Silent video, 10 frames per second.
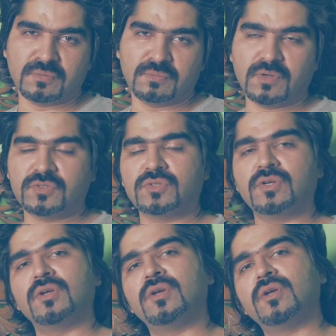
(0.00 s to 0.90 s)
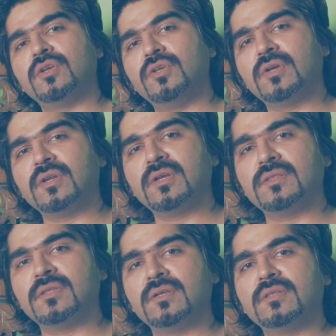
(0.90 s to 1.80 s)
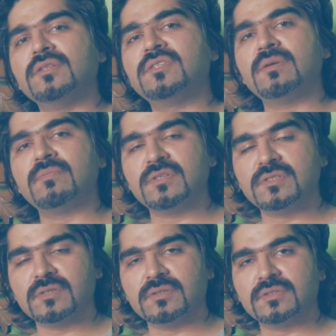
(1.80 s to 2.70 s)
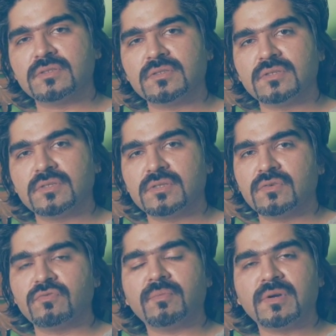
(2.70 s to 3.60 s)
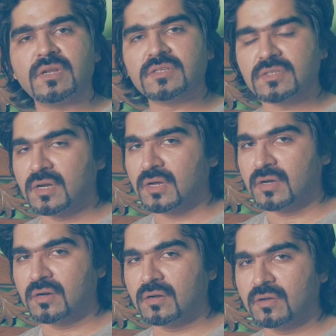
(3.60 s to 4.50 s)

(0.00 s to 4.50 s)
because you can get the same results from a DSLR,